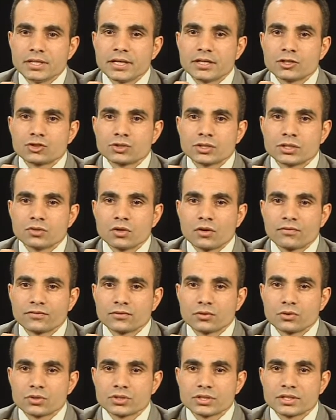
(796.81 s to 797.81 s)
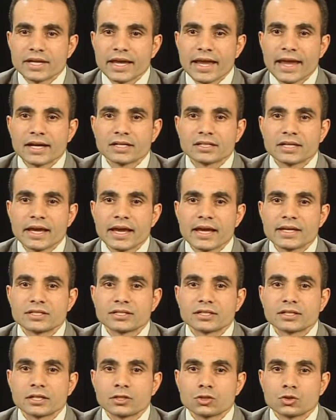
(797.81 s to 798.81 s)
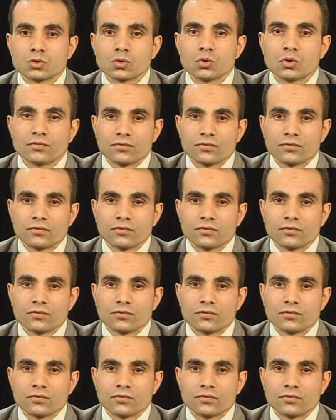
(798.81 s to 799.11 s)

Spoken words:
and C, of course, they act as the control